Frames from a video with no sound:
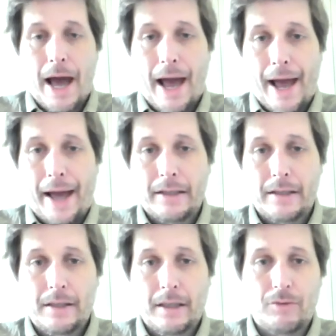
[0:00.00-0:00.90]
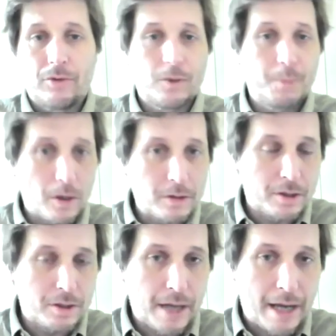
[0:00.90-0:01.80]
and in
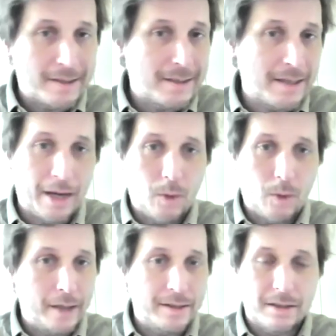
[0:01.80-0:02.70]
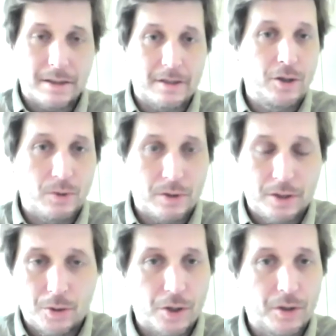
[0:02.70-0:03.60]
response to that say, well, this is
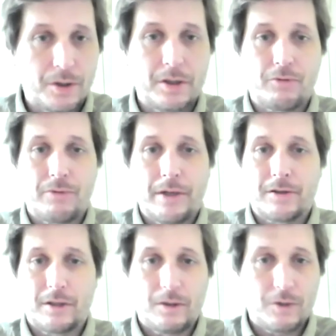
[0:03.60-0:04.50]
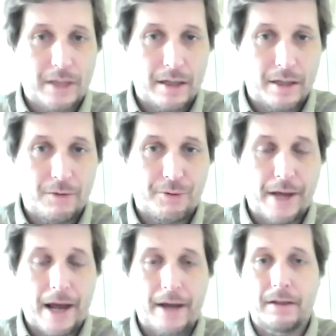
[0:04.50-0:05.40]
you took these risks, you stand in for
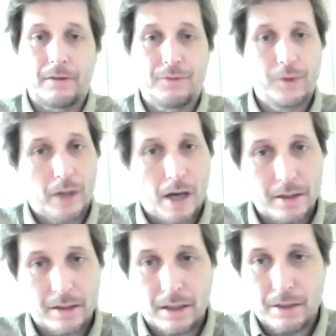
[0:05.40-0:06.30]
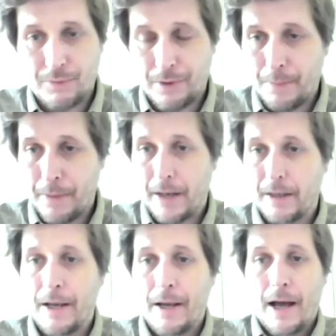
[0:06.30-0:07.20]
that, and if you can't stand in for them,
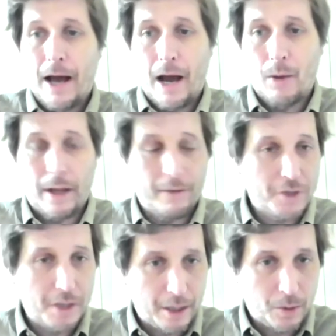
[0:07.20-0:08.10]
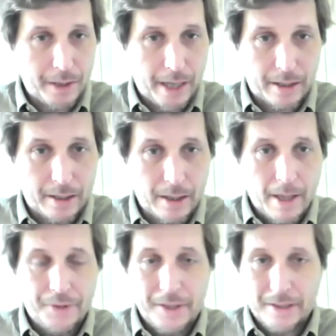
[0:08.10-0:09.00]
then I will have to liquidate
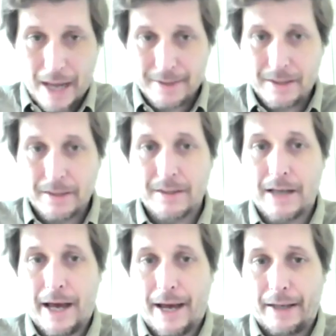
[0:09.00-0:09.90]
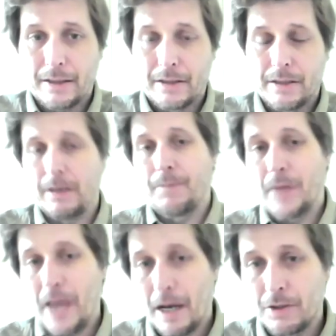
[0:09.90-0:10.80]
these assets. And
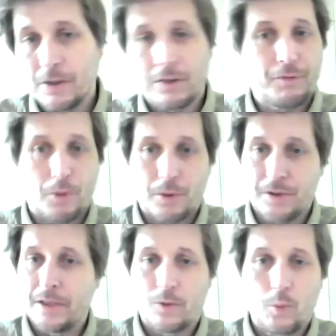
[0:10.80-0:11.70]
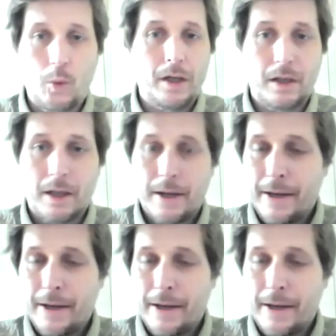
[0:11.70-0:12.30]
the undertones, of course, this will